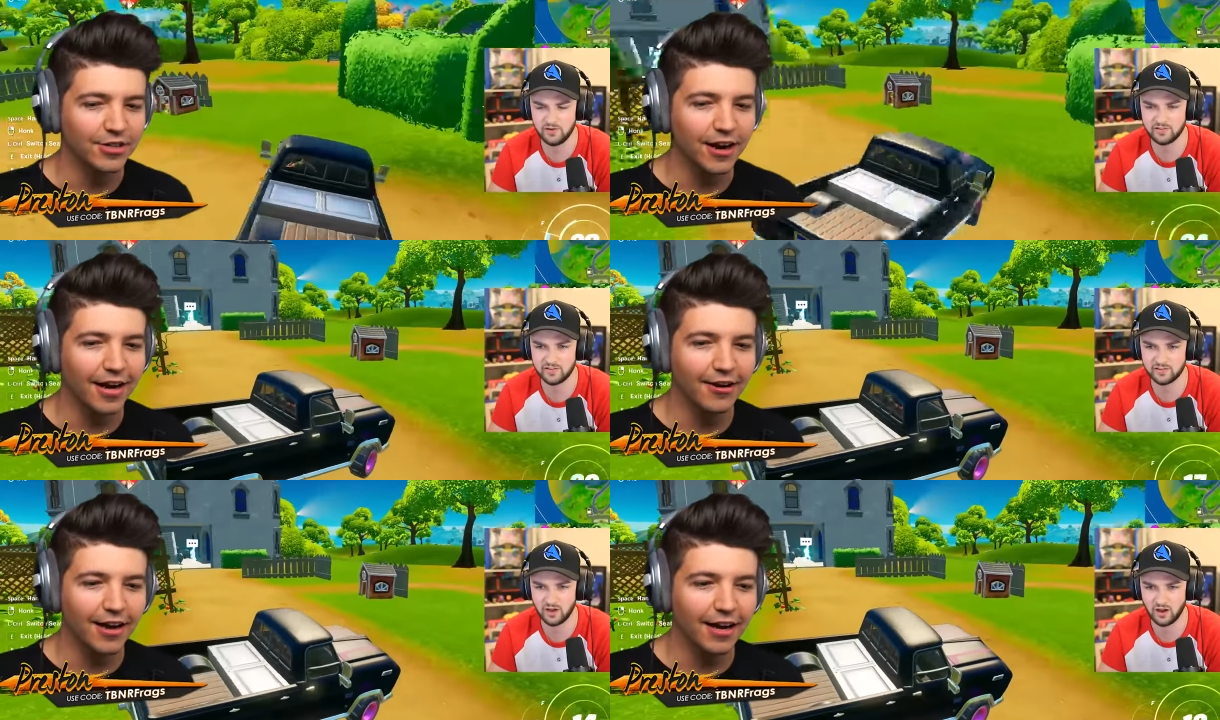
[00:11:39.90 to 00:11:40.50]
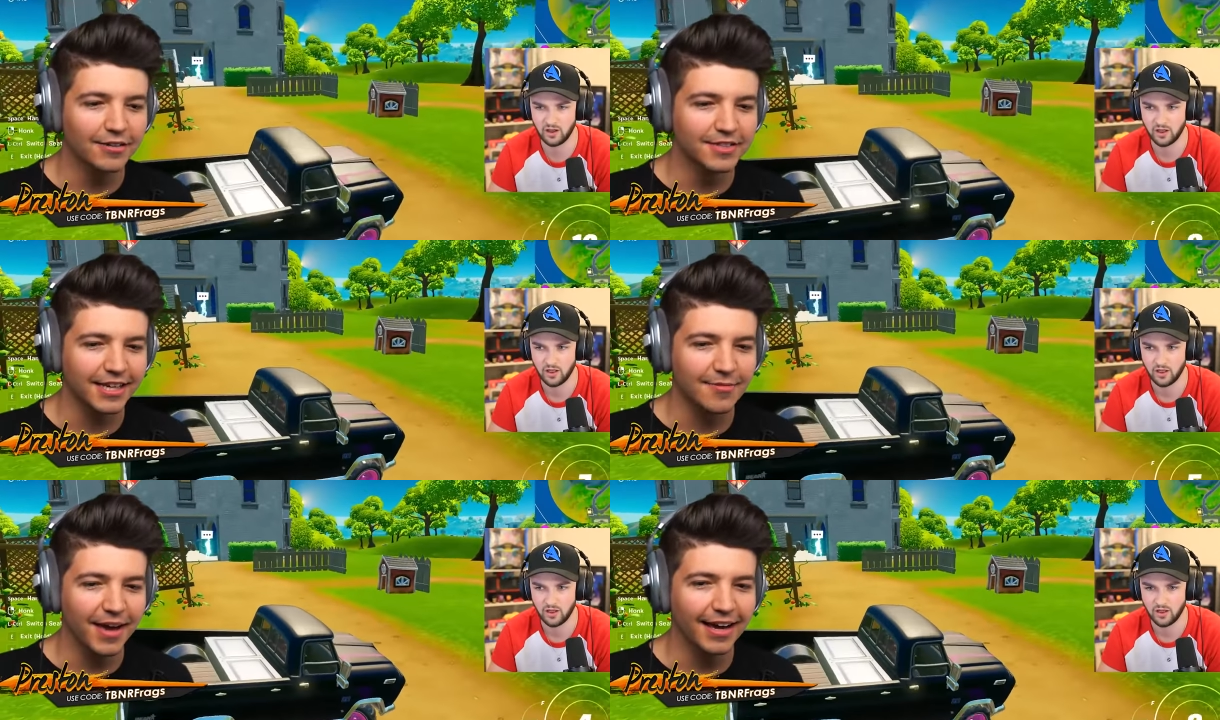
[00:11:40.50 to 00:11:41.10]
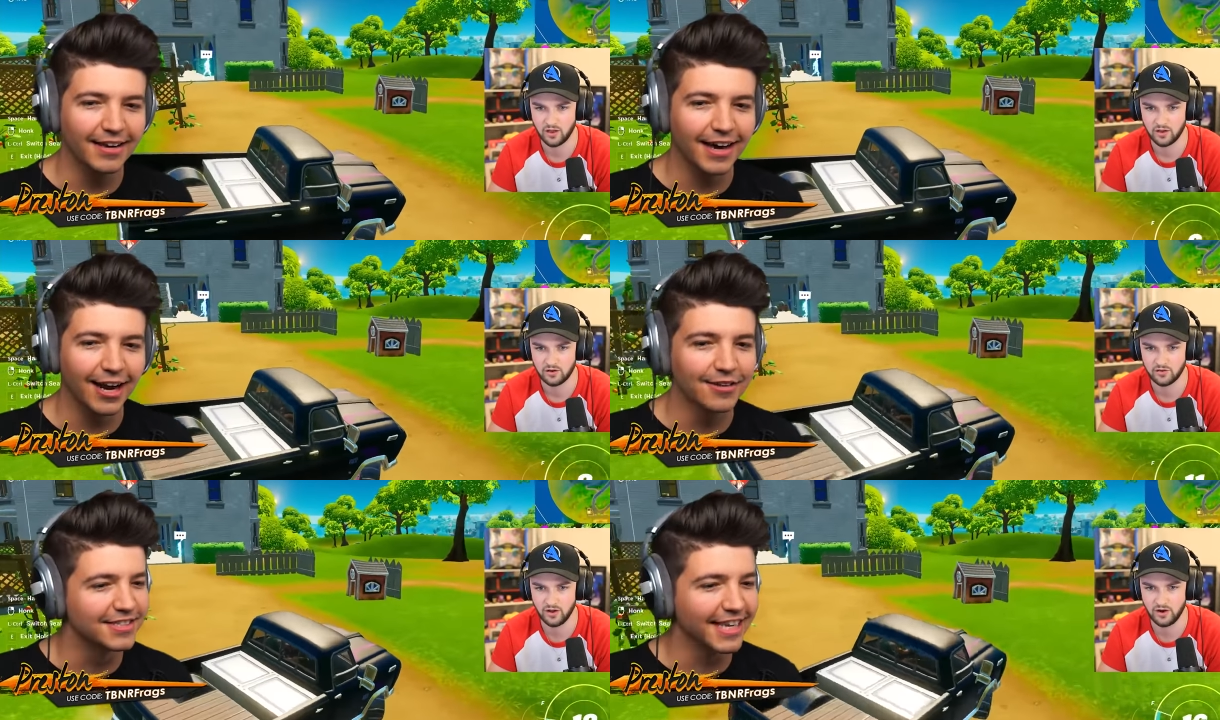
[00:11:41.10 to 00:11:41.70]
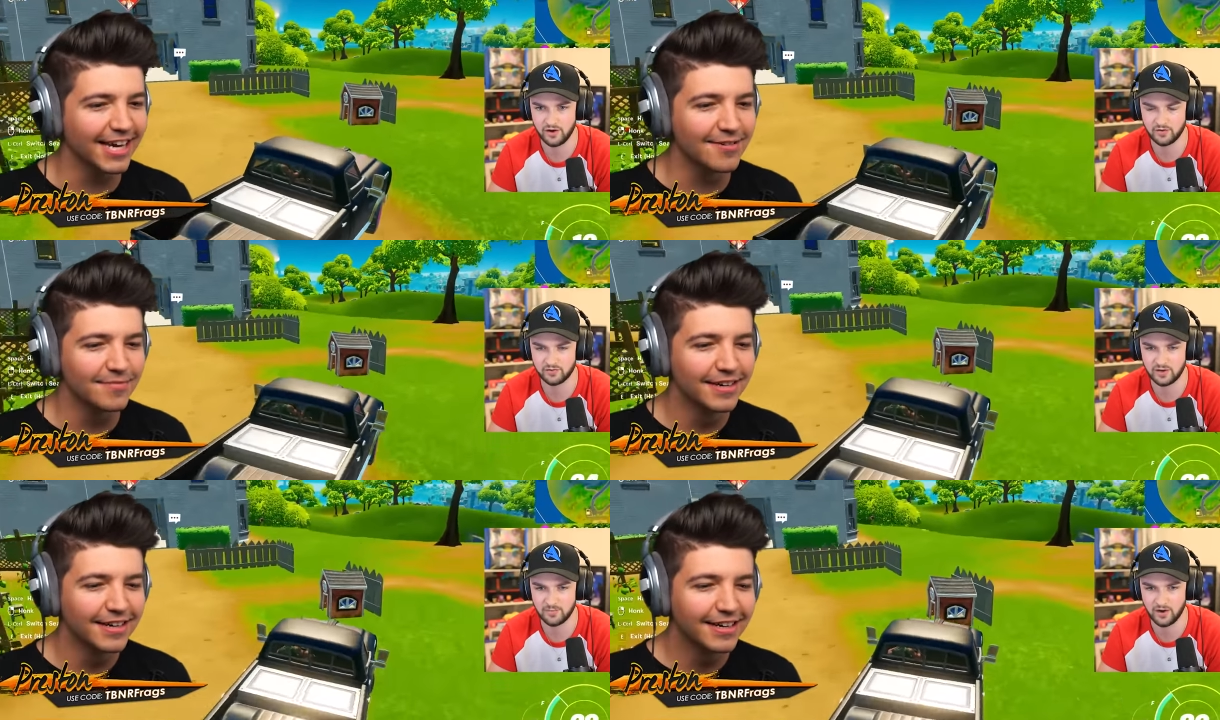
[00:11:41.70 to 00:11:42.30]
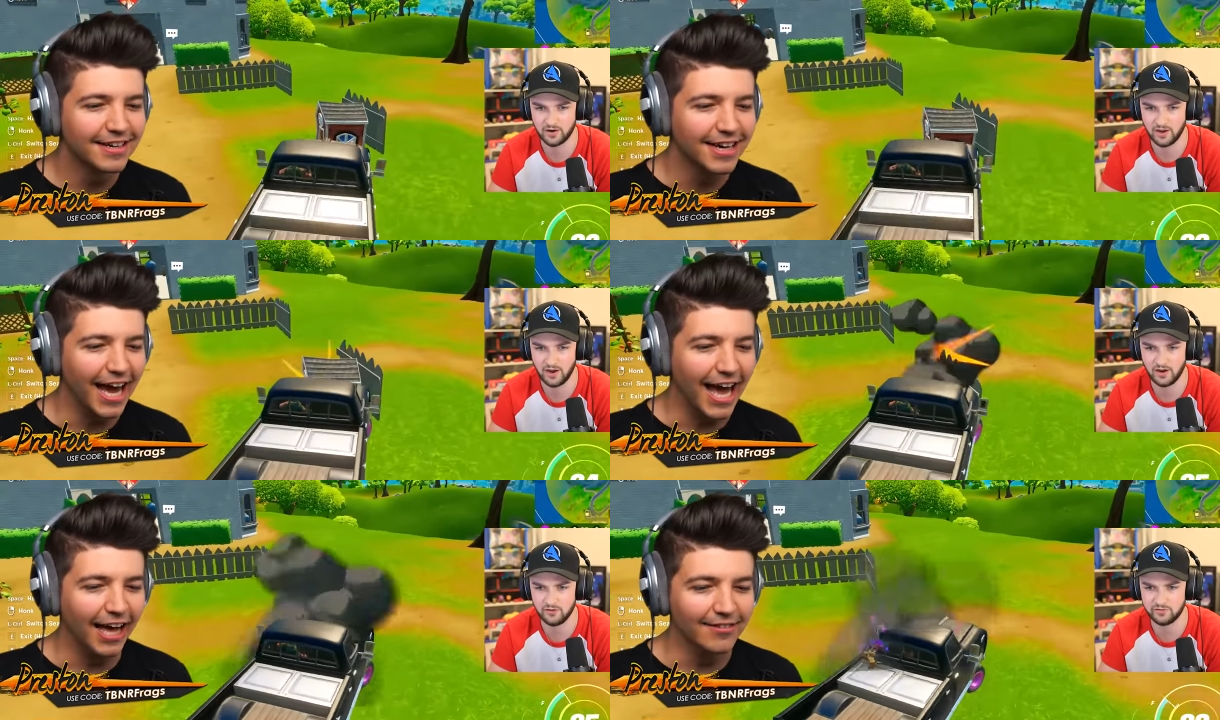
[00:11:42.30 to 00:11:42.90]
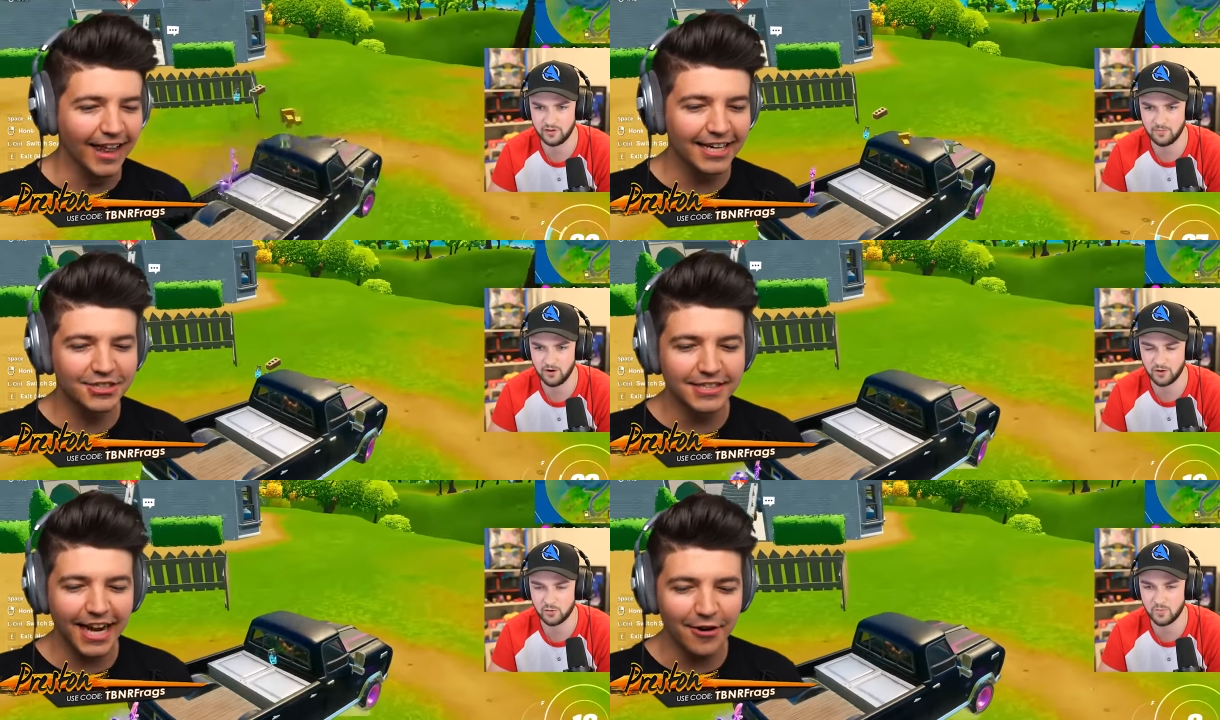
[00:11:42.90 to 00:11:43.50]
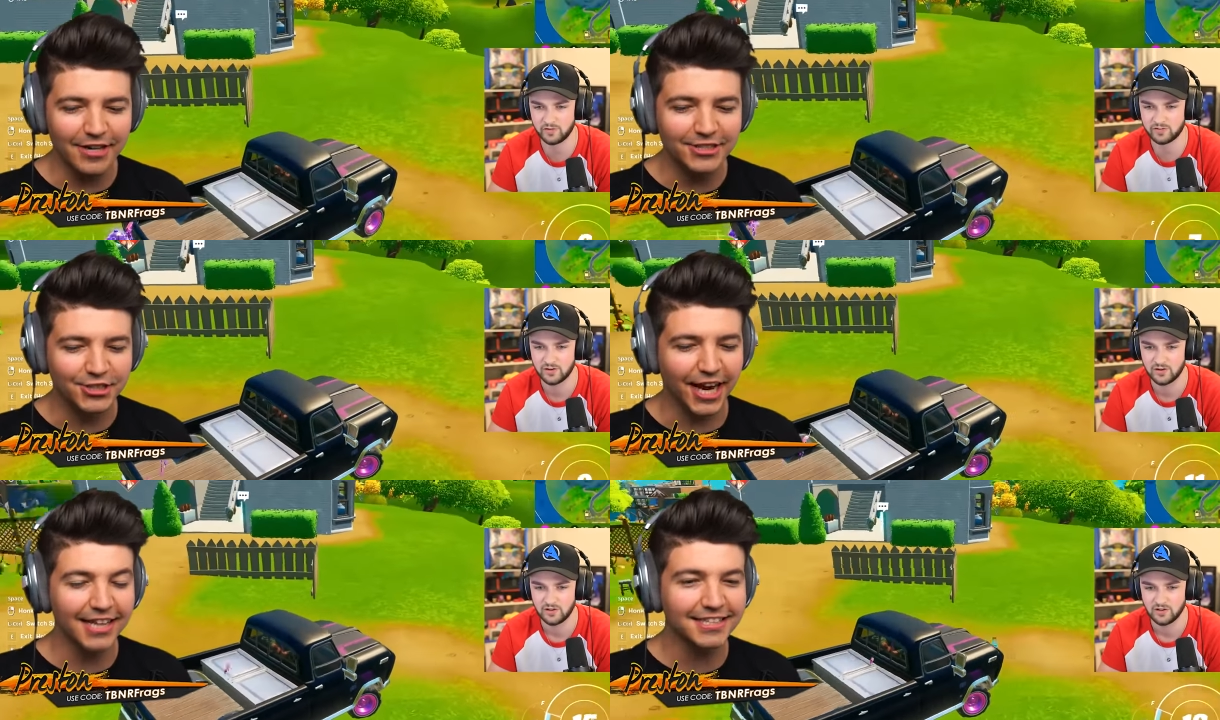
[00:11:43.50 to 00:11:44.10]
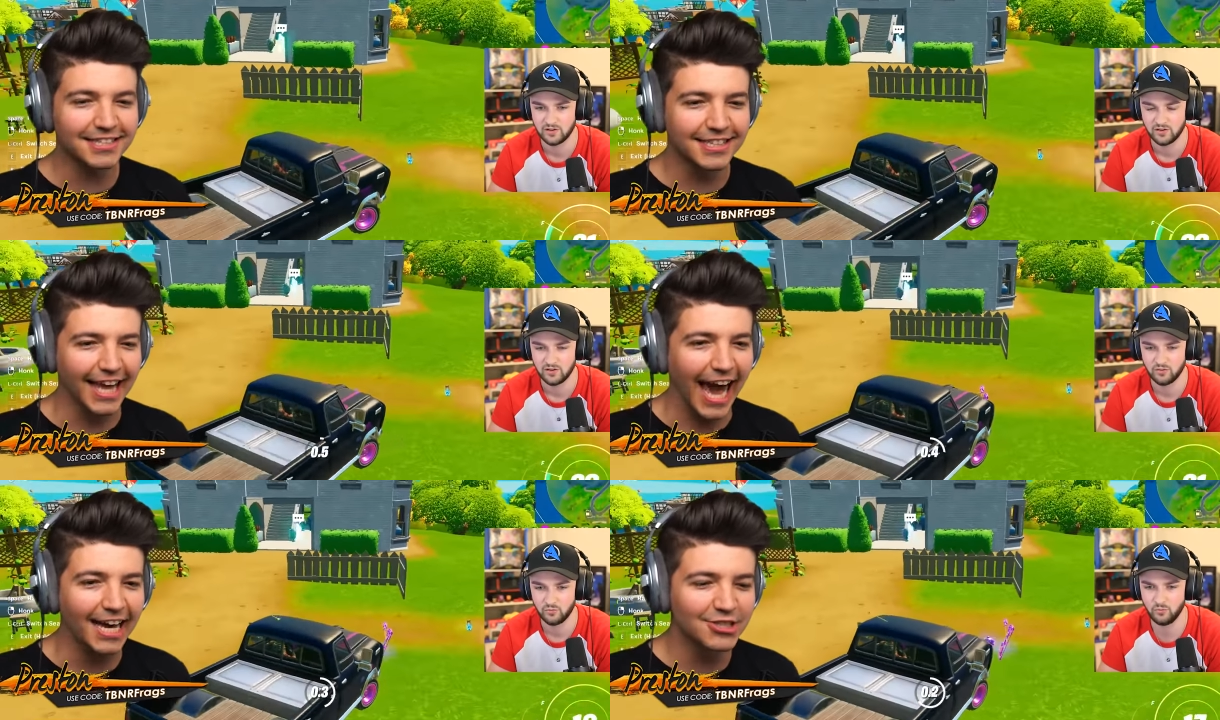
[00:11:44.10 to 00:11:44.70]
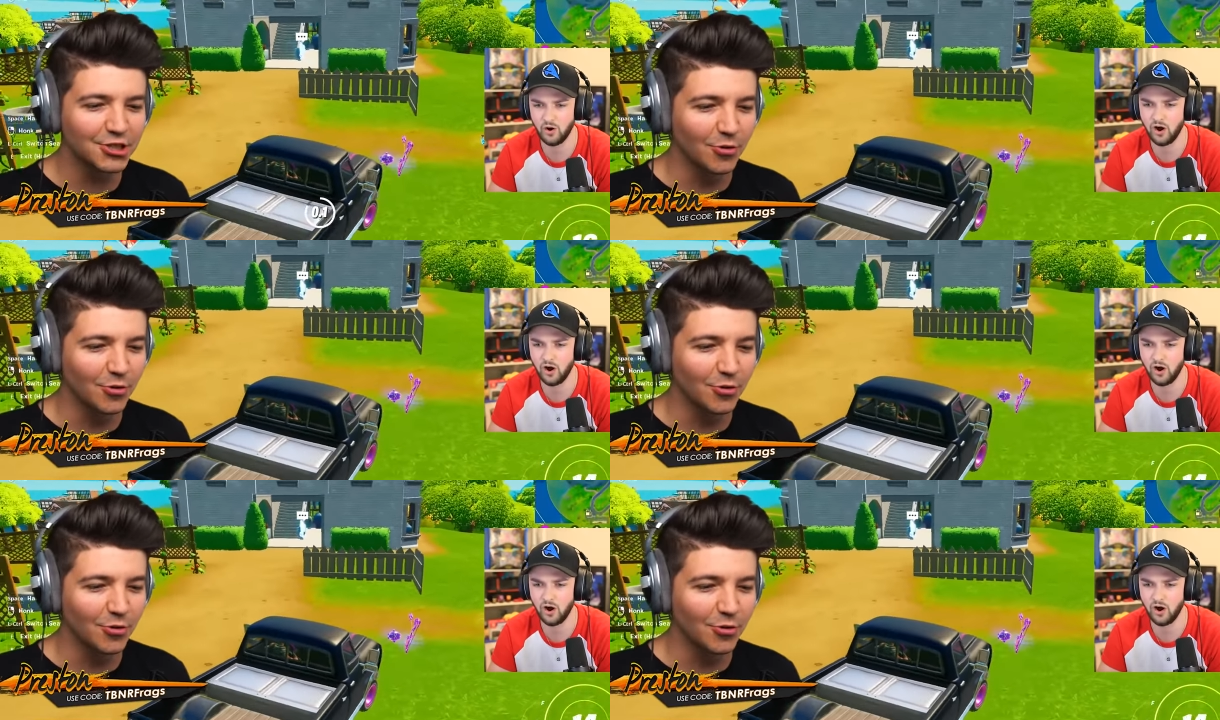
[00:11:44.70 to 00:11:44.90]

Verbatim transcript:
Speaker 1: is this guy? I don't see him, man. I don't see him. Okay, I don't see him. Legendary chest, casual.